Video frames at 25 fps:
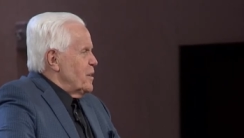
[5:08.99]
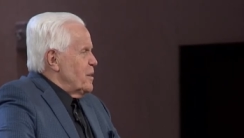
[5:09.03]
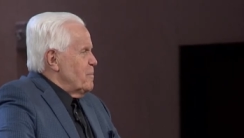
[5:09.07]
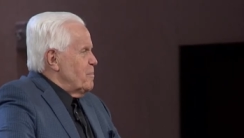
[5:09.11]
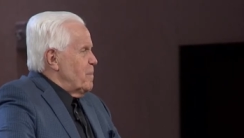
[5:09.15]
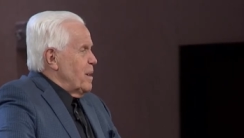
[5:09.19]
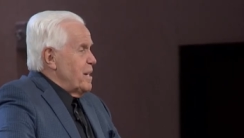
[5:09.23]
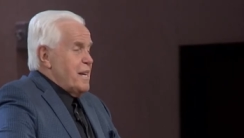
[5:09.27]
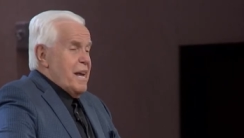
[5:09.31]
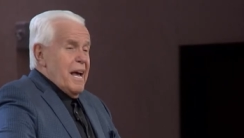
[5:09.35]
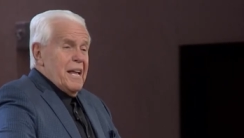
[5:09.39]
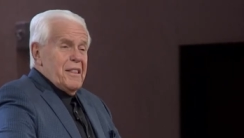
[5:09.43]

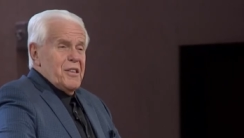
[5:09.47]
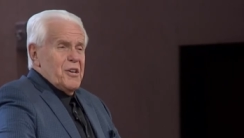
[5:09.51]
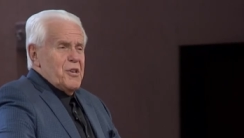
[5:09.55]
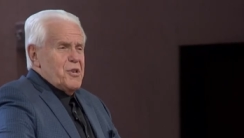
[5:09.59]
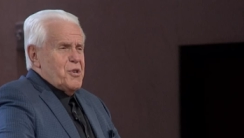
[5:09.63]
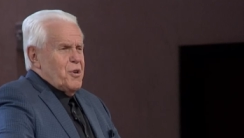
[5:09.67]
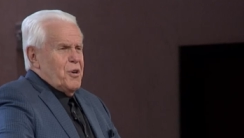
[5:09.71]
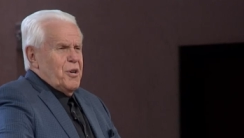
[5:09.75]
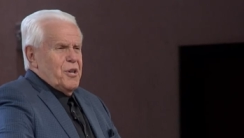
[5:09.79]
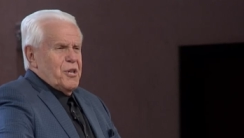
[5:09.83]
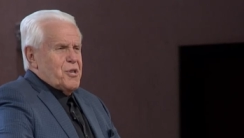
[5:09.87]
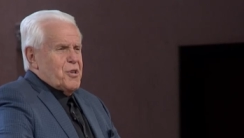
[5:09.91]
But yet the
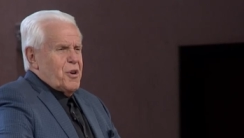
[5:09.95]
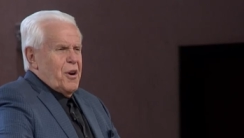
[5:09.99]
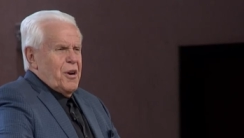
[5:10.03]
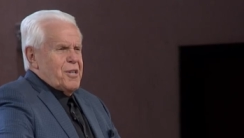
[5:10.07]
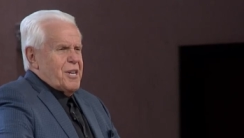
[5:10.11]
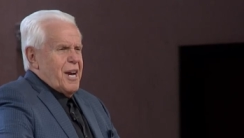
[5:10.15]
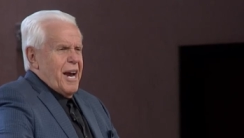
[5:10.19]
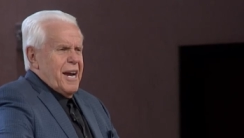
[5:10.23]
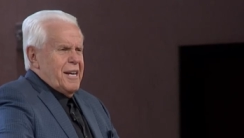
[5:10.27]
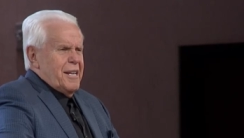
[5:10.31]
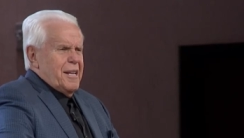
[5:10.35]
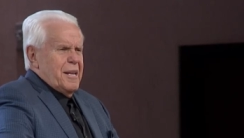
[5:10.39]
Jewish church
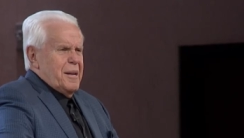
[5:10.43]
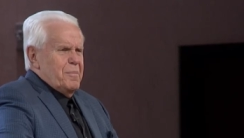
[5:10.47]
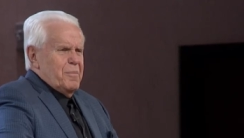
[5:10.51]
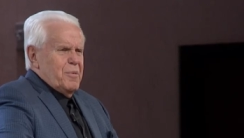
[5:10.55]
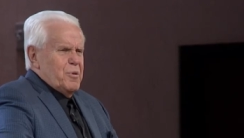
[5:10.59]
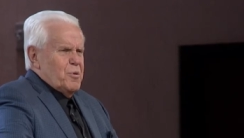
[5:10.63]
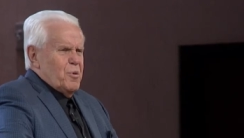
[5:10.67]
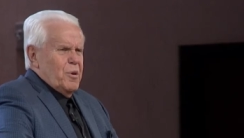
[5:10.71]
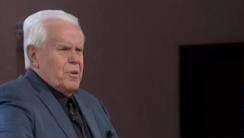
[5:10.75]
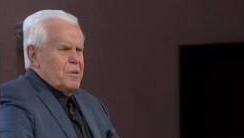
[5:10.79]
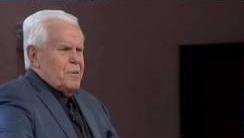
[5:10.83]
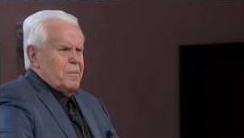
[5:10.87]
hated him.
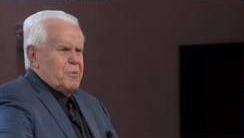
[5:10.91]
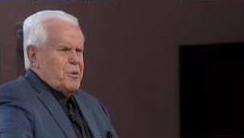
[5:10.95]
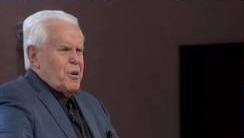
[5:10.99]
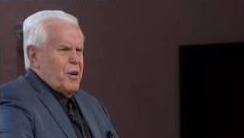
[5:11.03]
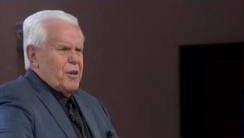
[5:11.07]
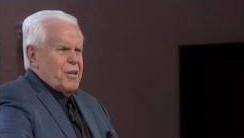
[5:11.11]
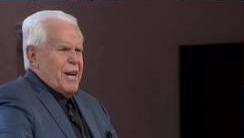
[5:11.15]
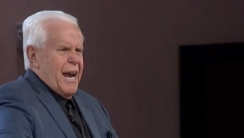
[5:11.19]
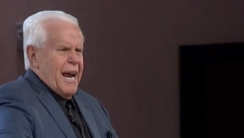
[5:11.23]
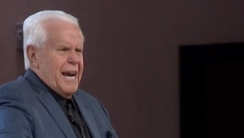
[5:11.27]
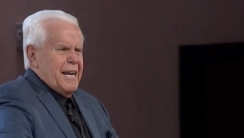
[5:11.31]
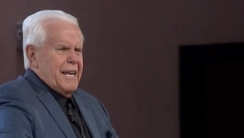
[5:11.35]
Jerusalem
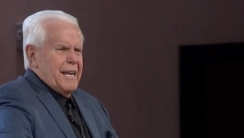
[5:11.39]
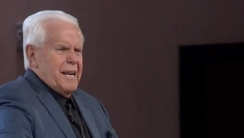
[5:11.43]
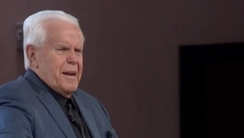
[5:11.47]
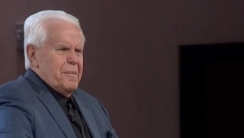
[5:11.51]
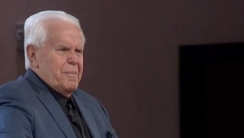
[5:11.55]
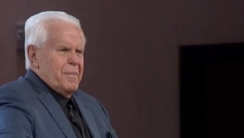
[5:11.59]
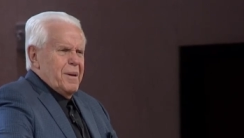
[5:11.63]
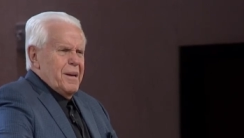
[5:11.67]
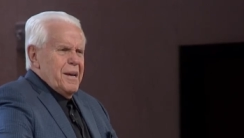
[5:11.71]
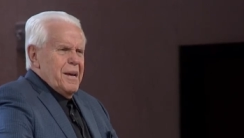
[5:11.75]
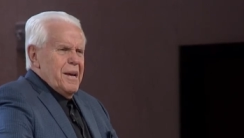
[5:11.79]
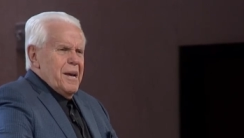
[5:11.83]
church hated him
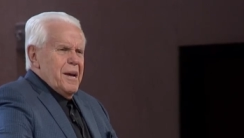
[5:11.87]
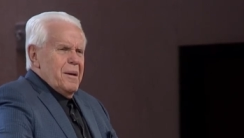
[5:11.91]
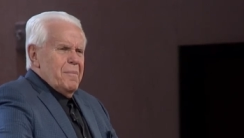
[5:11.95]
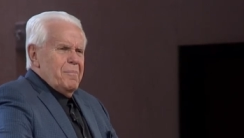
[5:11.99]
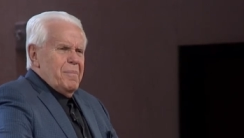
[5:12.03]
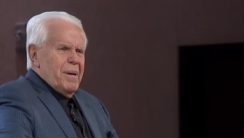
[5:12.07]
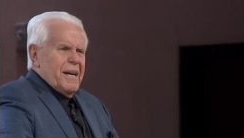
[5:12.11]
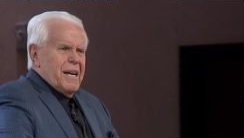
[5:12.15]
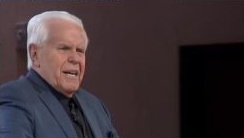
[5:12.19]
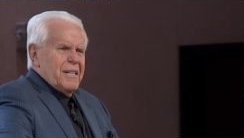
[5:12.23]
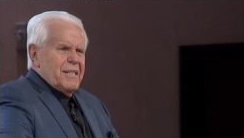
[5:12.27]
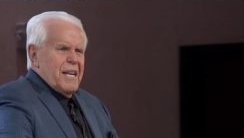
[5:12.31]

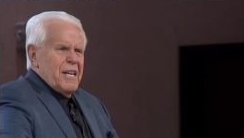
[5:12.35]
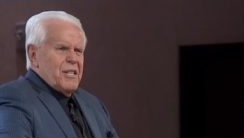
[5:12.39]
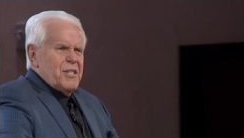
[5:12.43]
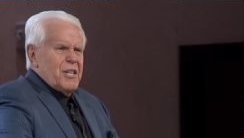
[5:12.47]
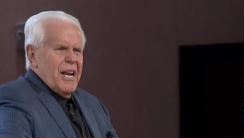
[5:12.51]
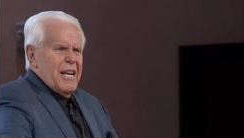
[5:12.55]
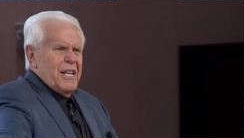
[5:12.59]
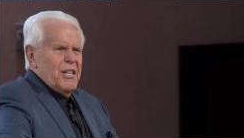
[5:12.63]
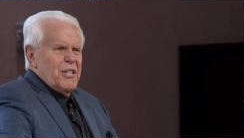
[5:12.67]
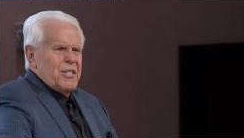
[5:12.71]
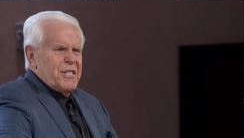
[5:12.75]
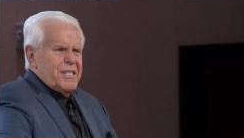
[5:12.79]
because they
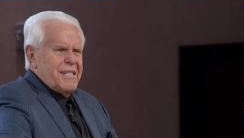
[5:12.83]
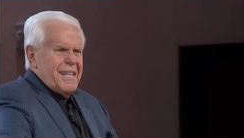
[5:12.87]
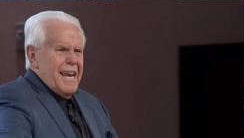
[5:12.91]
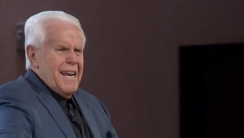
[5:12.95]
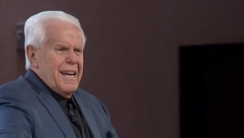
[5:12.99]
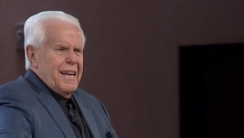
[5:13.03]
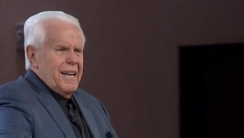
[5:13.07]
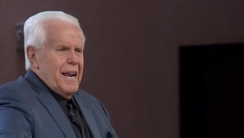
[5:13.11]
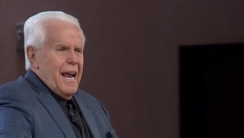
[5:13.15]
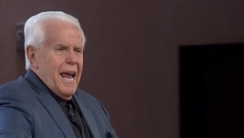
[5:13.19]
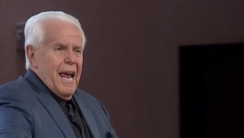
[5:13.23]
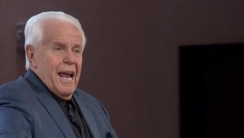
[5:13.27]
said he's
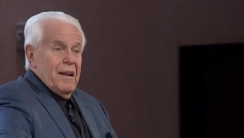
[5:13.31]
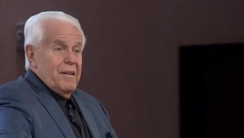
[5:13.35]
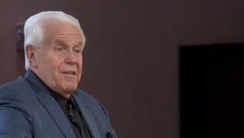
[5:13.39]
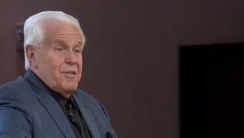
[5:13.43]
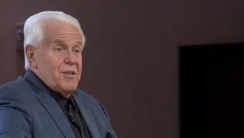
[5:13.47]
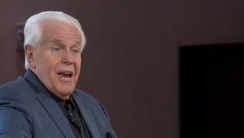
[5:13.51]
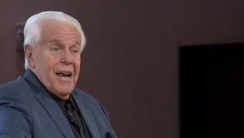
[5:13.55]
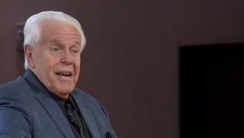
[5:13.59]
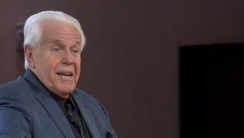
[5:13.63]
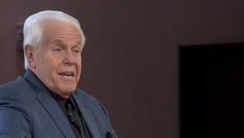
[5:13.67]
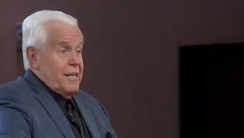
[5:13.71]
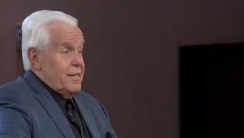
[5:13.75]
stealing. And
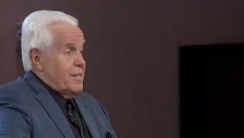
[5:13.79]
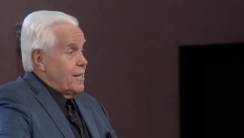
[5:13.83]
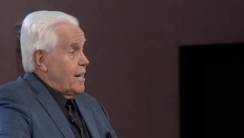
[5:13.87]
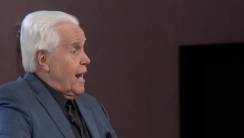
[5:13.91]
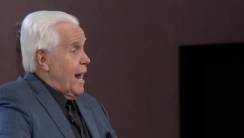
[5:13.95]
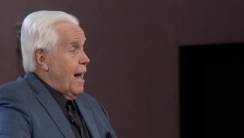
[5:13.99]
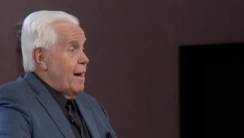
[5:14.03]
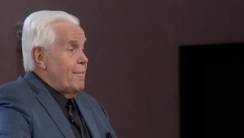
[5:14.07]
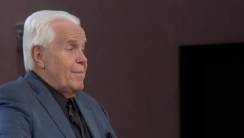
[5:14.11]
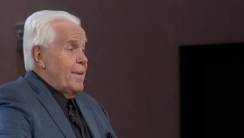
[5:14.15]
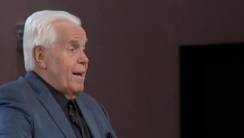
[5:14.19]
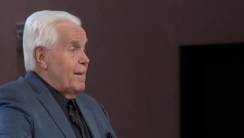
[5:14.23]
Zacchaeus said,
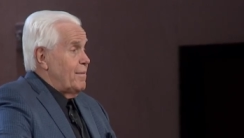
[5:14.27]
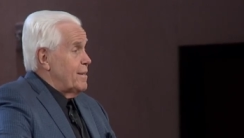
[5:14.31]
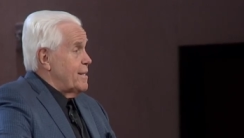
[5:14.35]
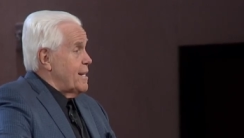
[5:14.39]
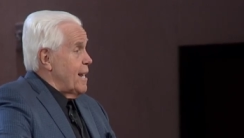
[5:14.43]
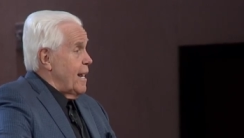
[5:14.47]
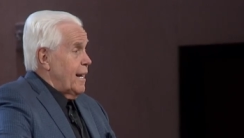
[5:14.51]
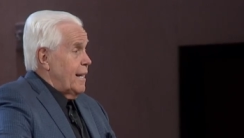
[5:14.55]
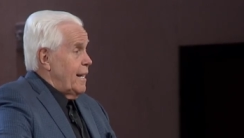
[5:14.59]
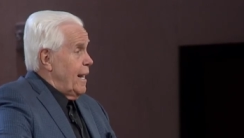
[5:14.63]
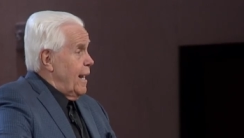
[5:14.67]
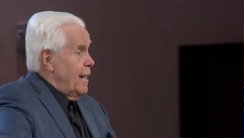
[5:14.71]
I'm never
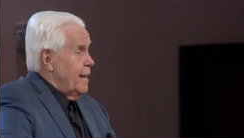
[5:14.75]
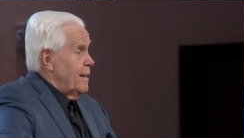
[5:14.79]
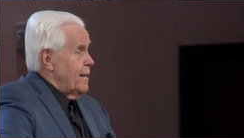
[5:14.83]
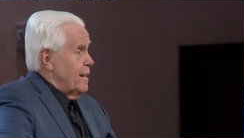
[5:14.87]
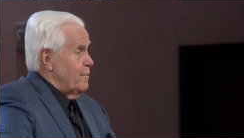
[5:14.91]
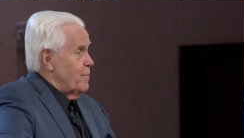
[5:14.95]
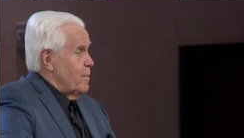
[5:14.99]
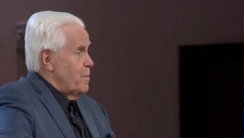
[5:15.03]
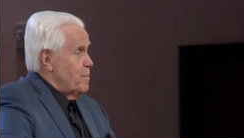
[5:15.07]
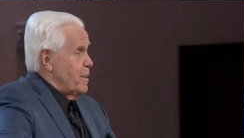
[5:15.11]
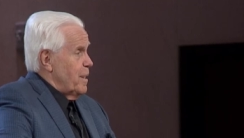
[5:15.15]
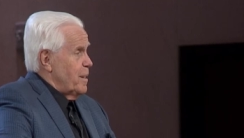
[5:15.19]
taking anything
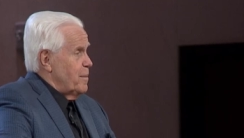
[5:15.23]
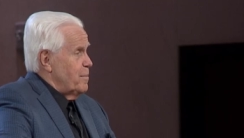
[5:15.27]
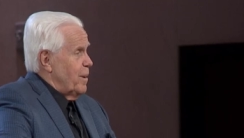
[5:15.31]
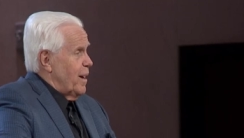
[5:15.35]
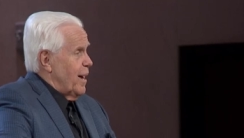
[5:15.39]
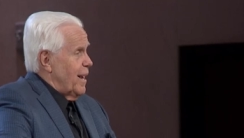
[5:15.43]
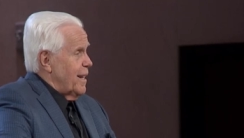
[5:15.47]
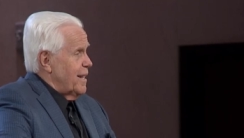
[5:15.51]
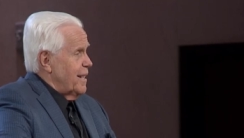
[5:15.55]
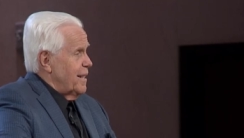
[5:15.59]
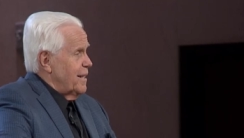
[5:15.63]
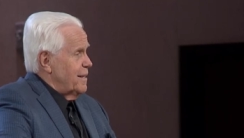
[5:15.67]
from anybody.